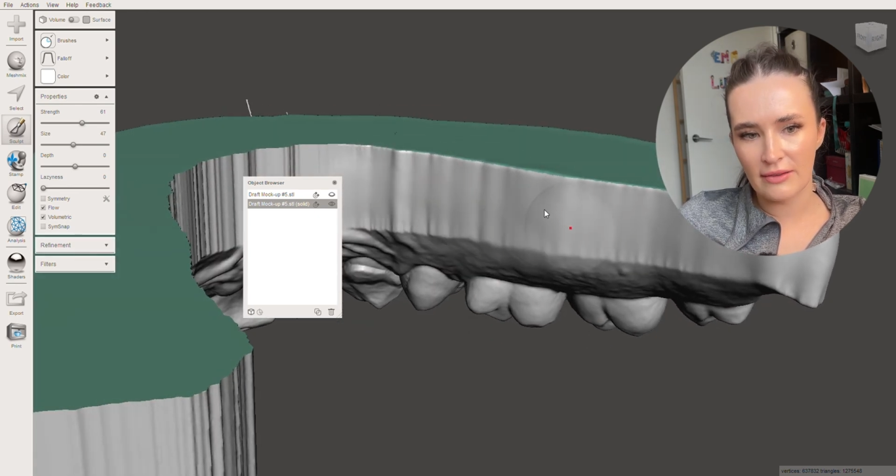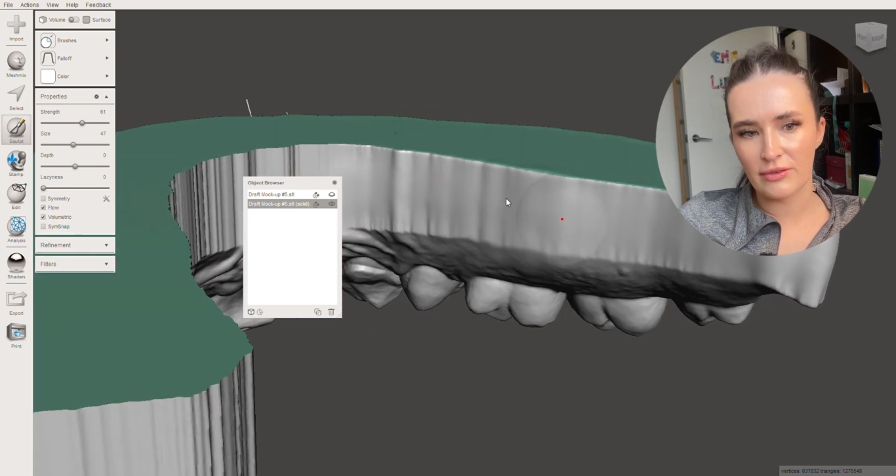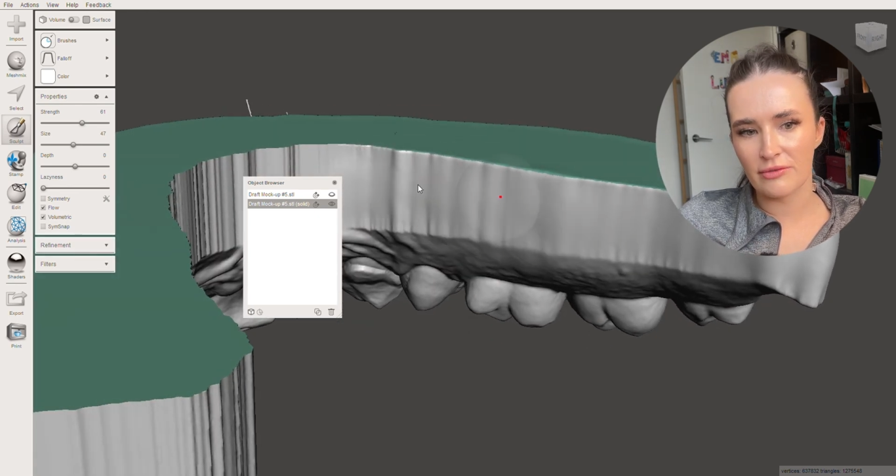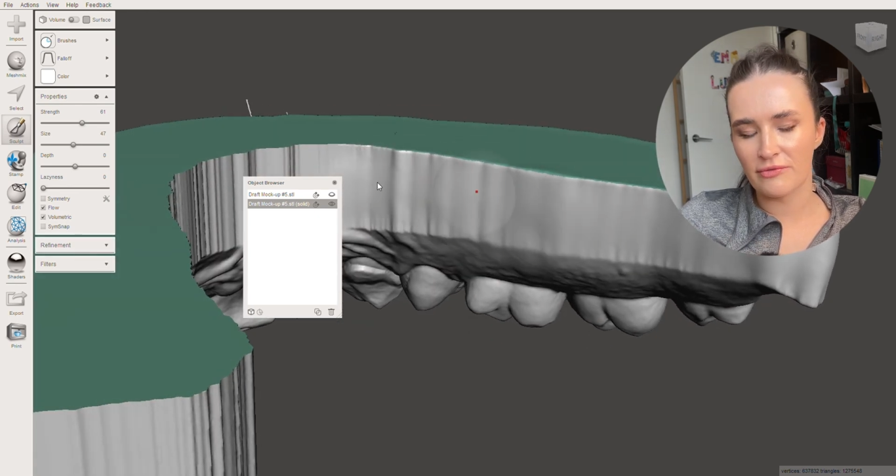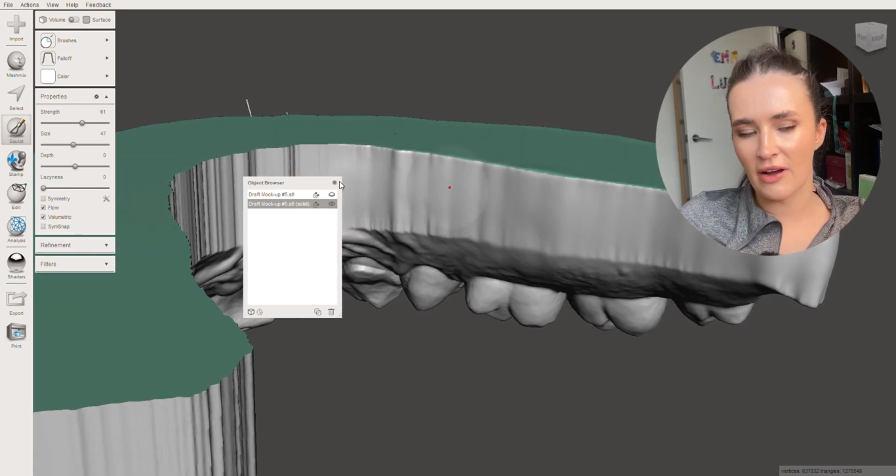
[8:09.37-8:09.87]
if
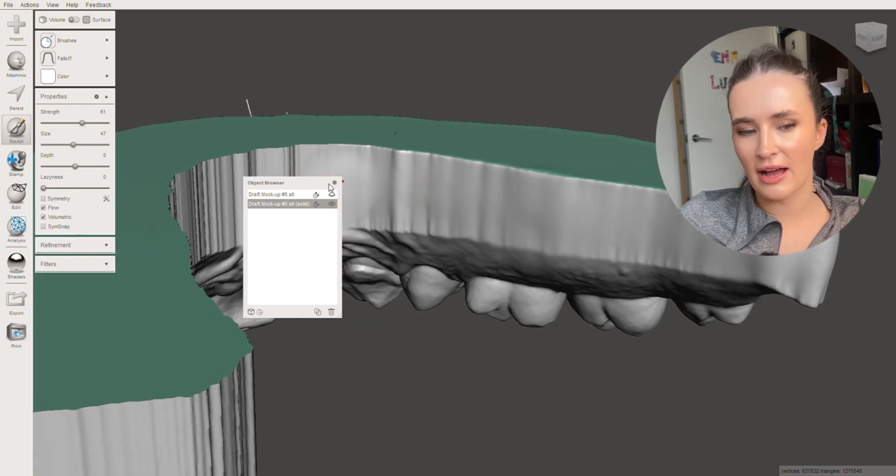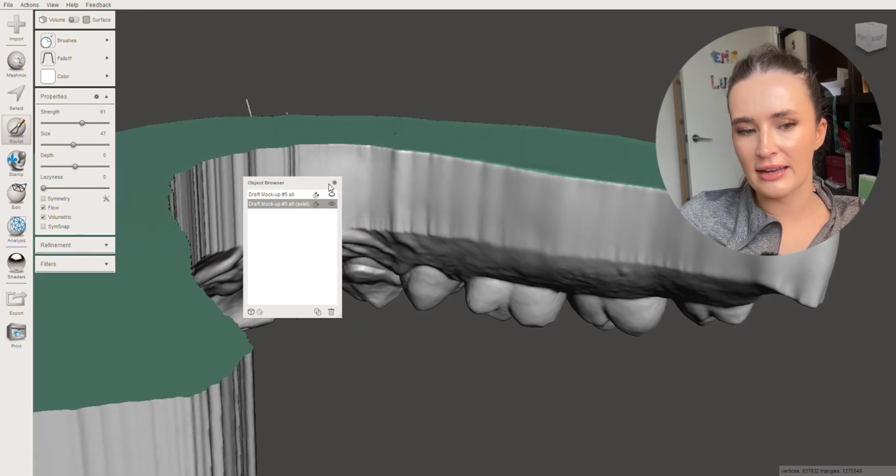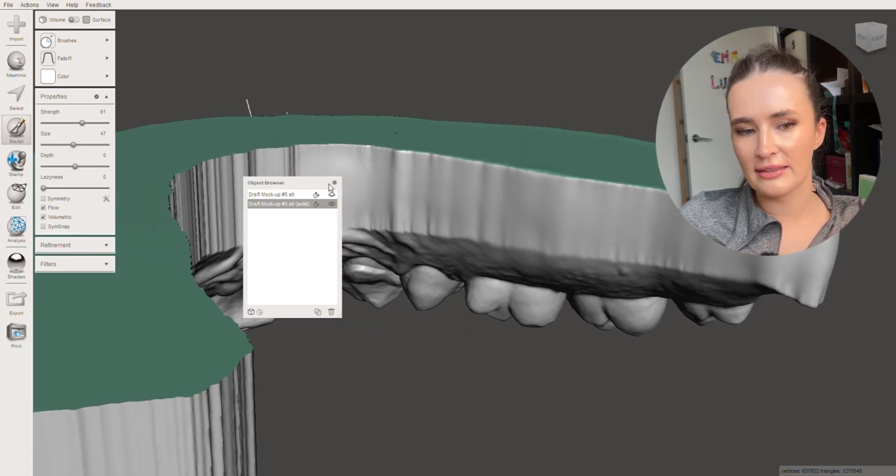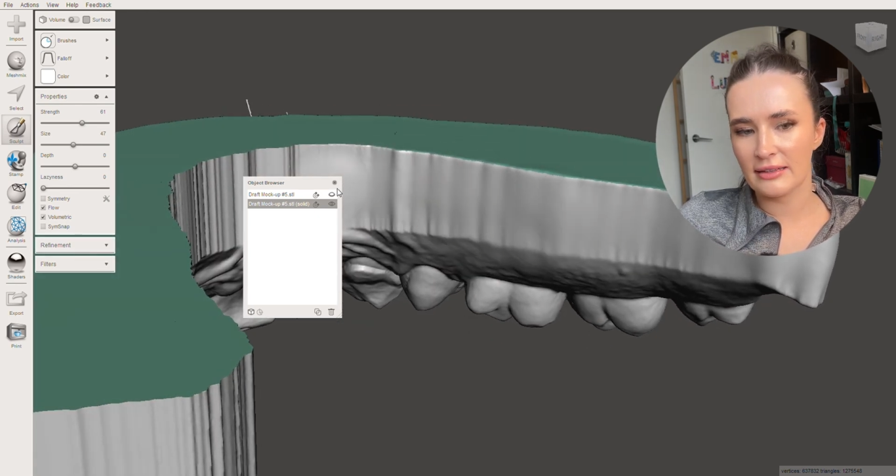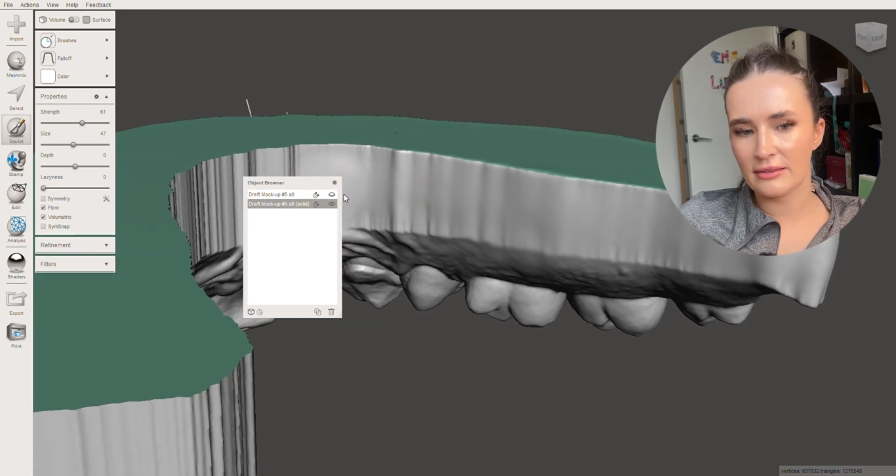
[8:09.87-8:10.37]
you
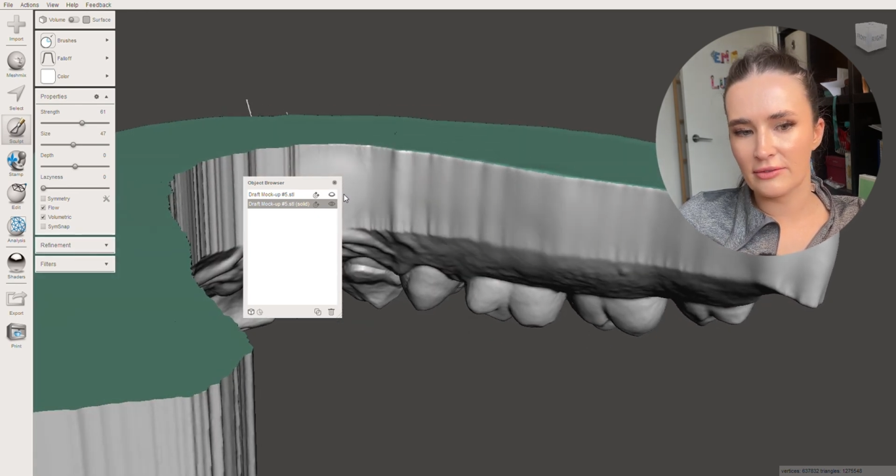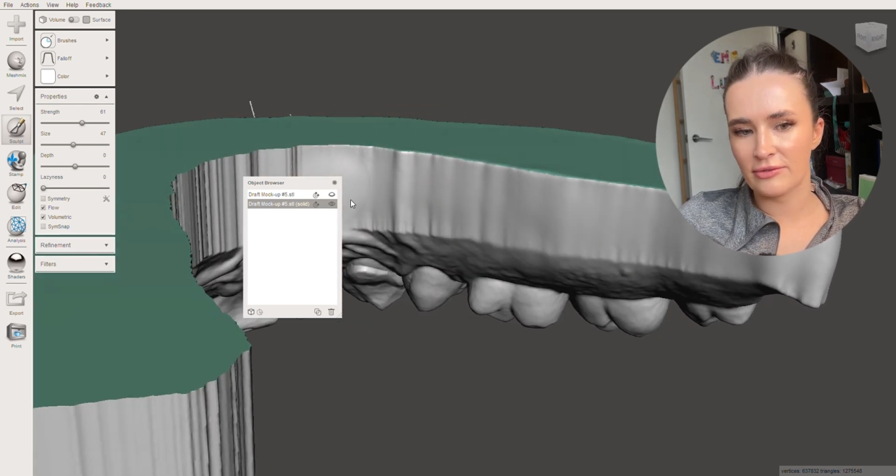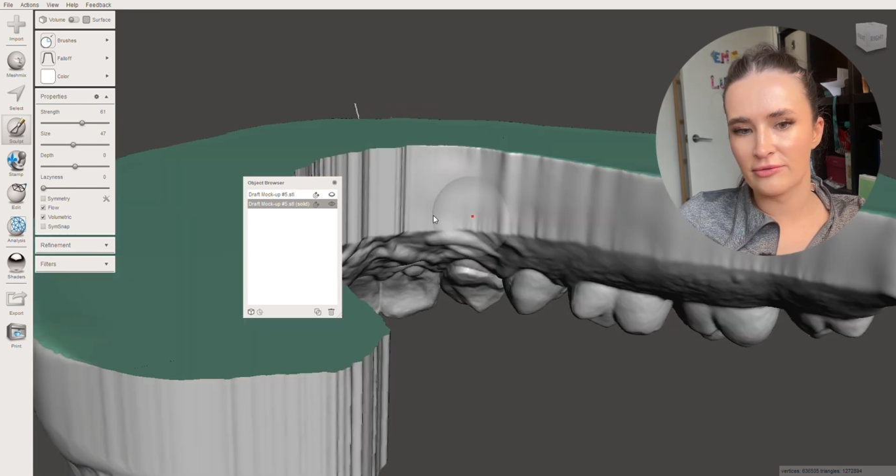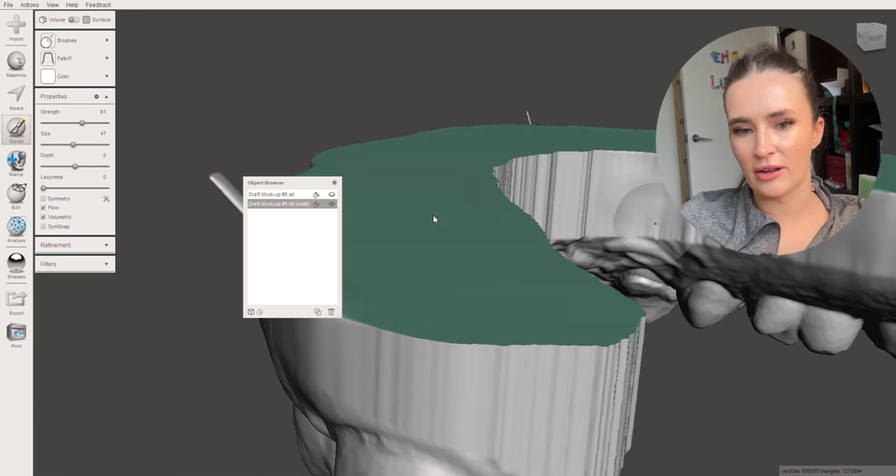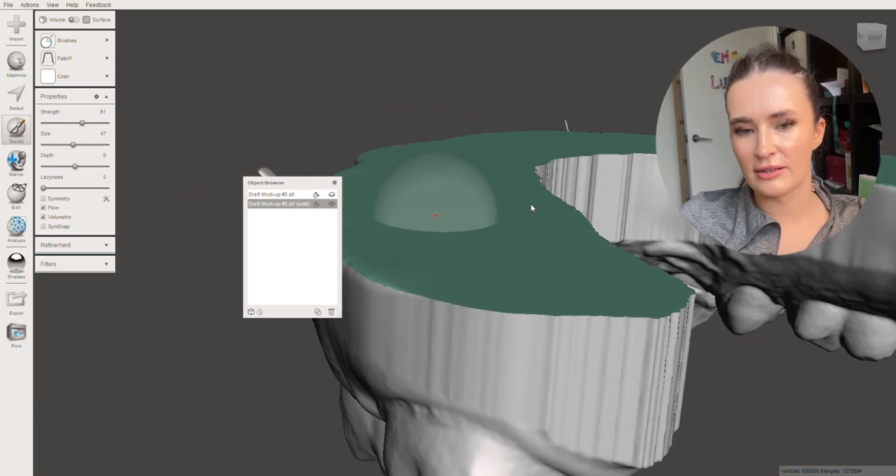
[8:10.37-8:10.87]
find that the
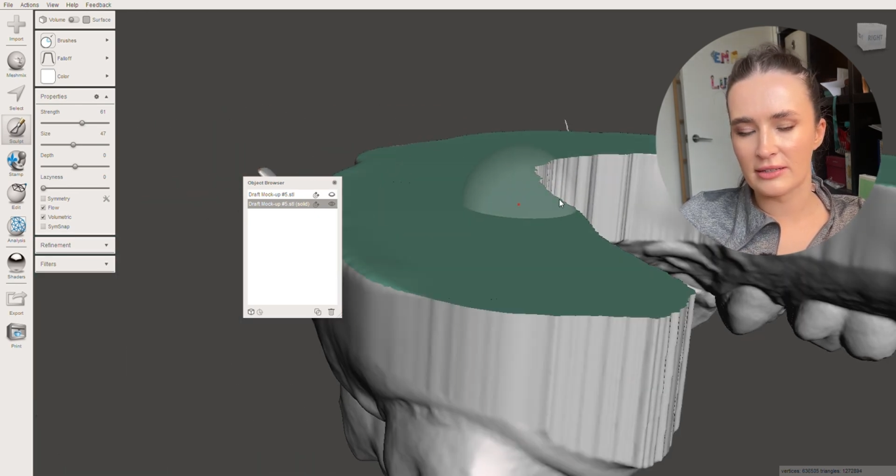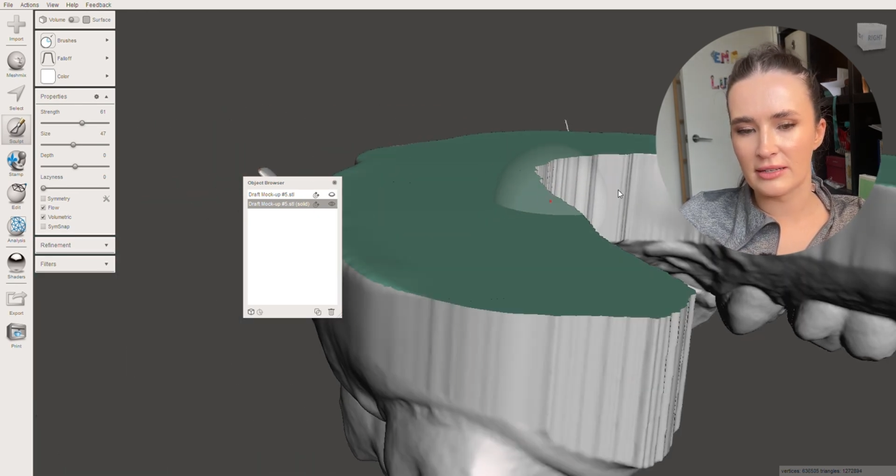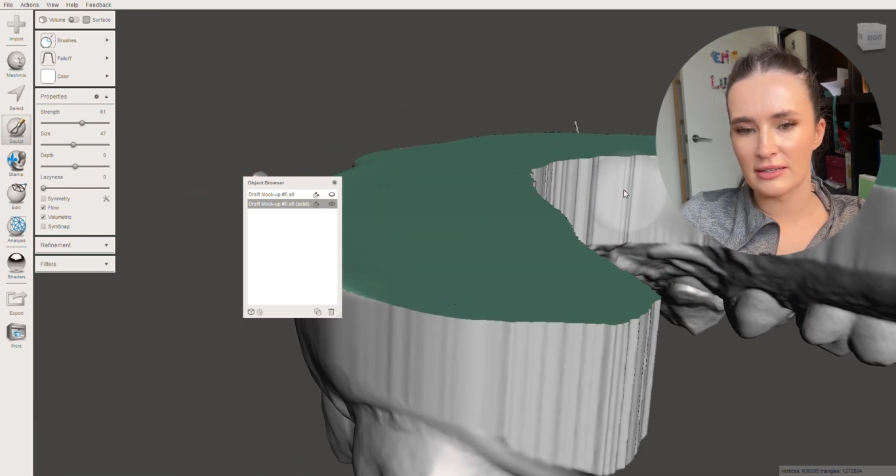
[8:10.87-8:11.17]
front